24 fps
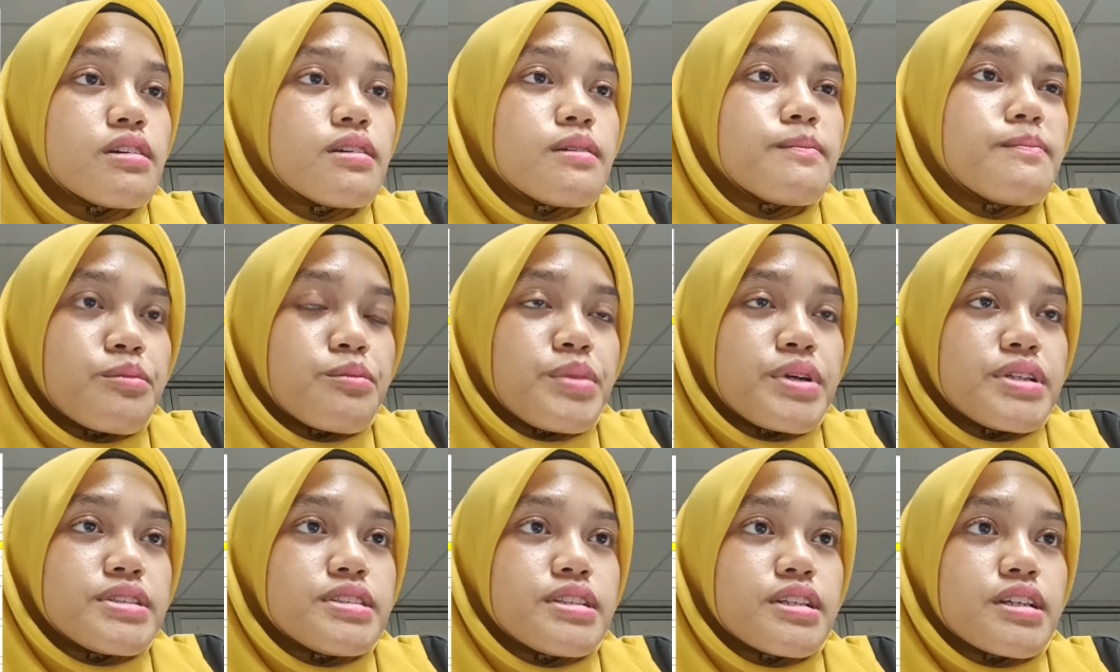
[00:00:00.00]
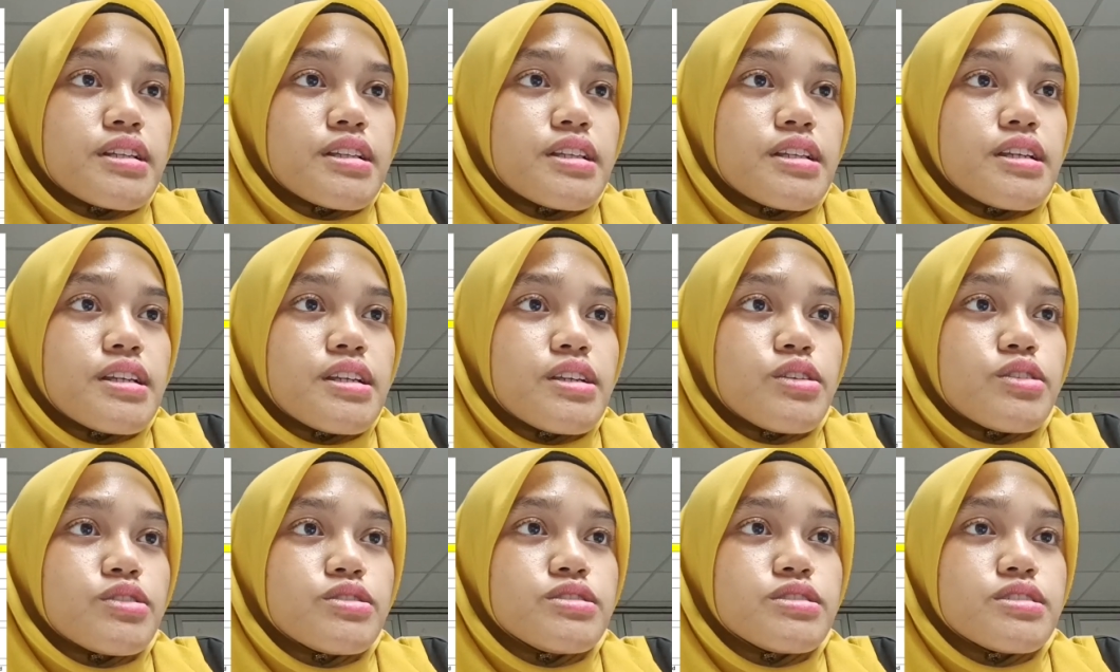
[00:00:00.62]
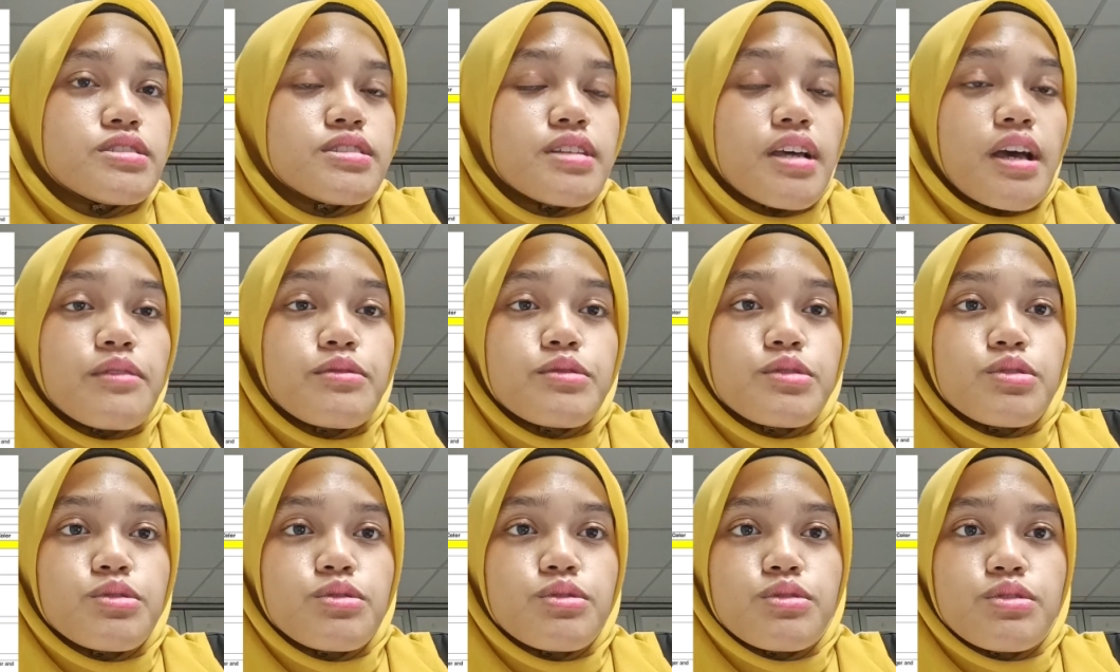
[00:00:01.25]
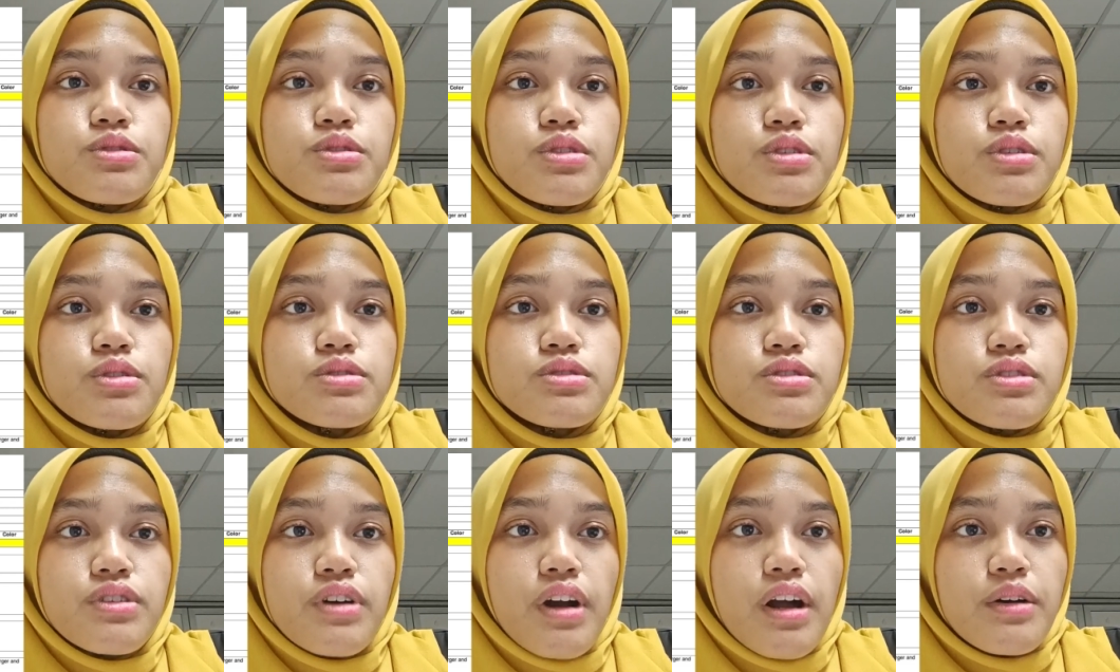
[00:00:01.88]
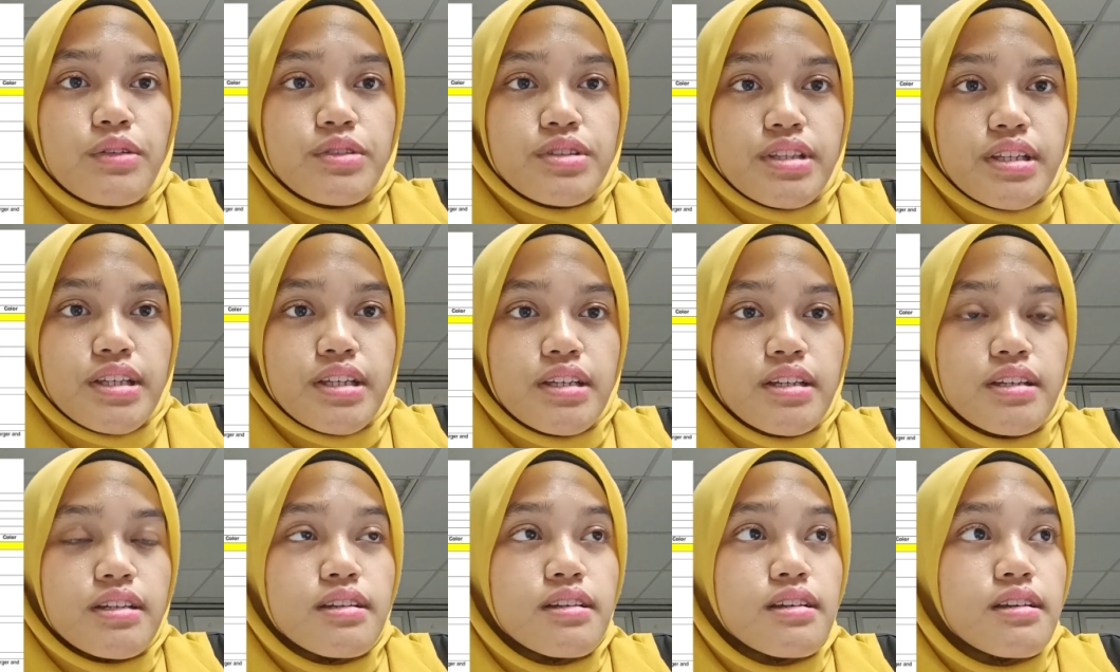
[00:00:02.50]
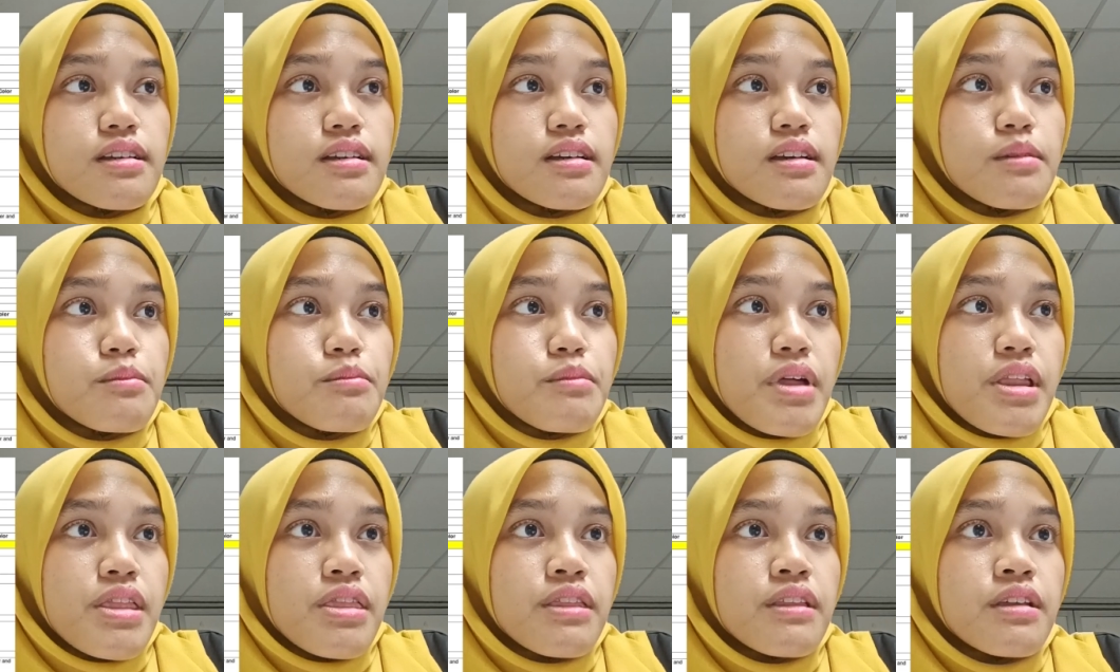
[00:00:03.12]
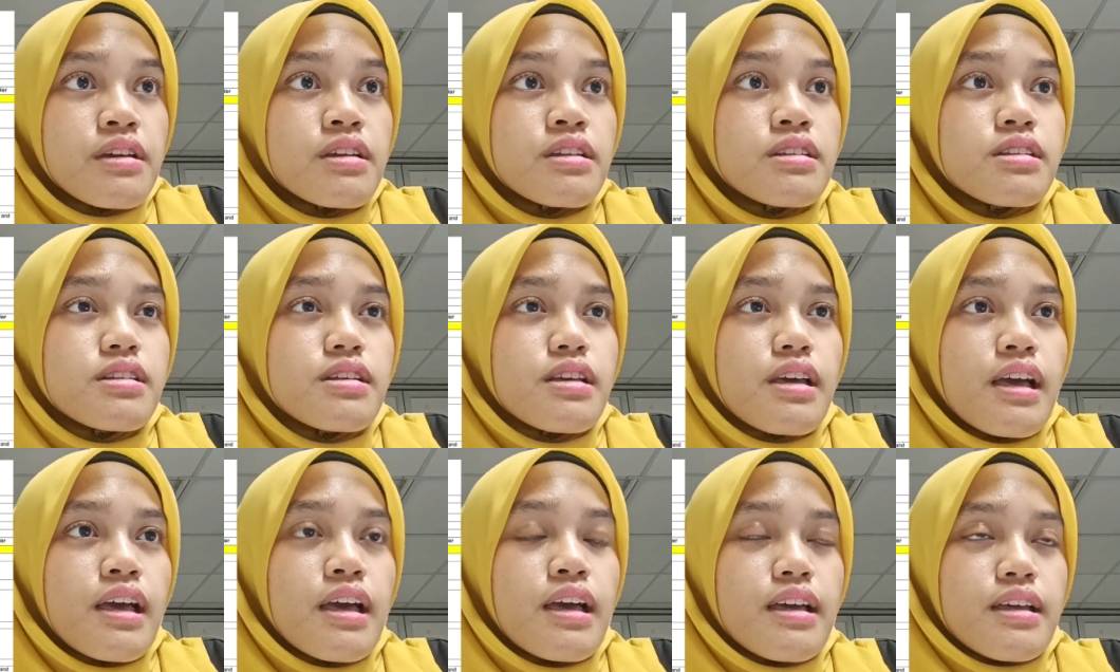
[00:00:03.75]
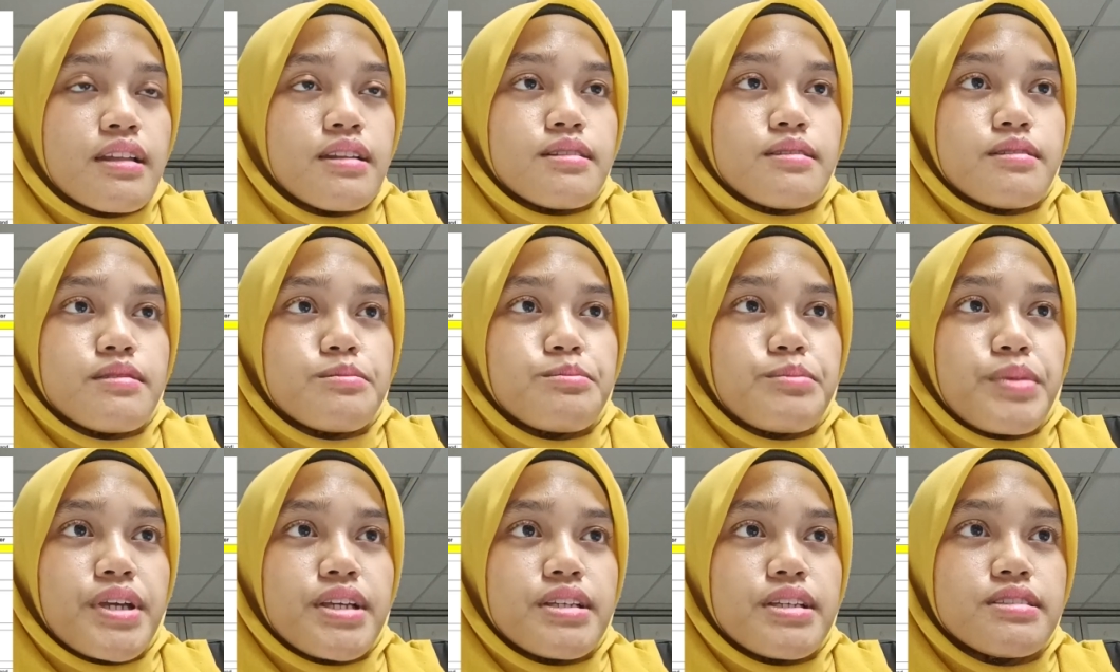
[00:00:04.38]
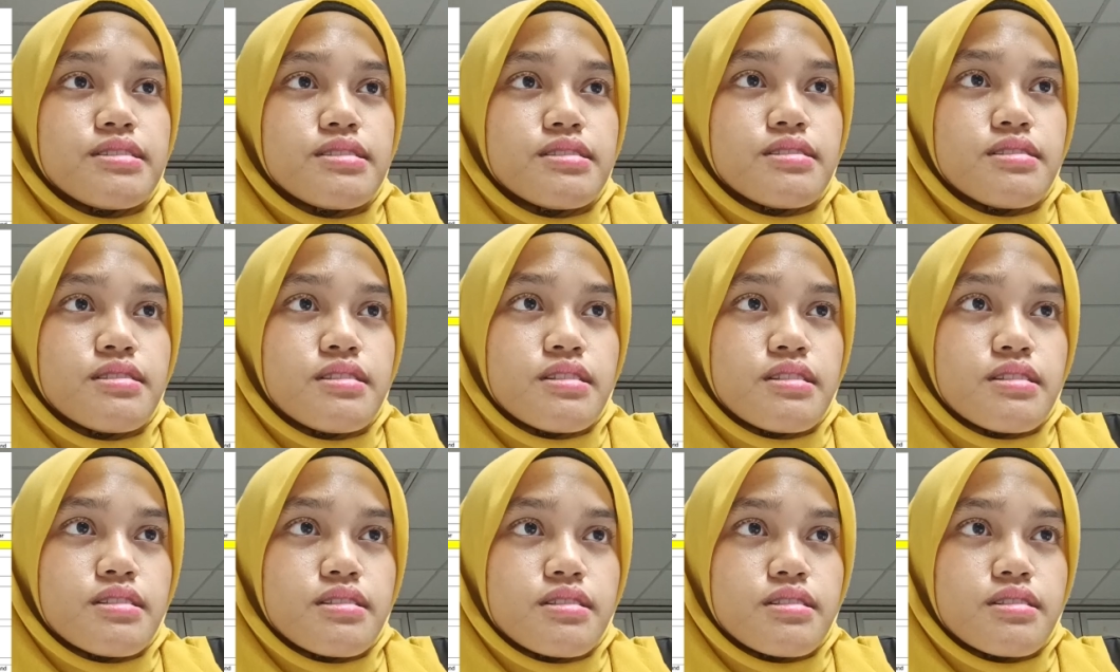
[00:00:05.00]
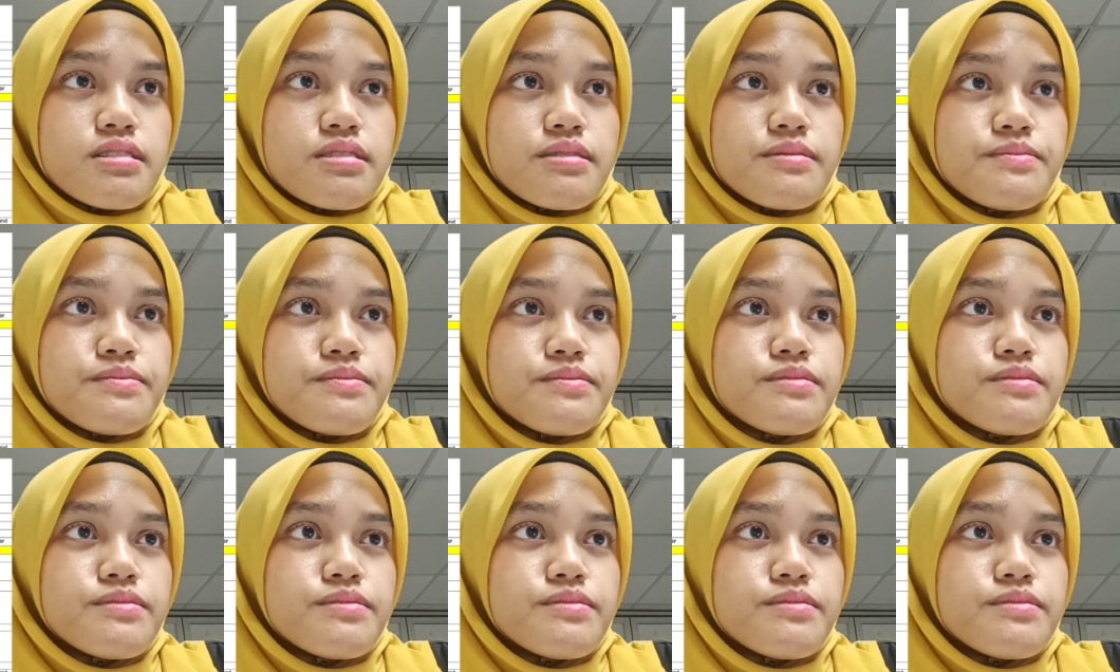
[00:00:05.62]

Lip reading: Basically, you just have to use grouting method and paste the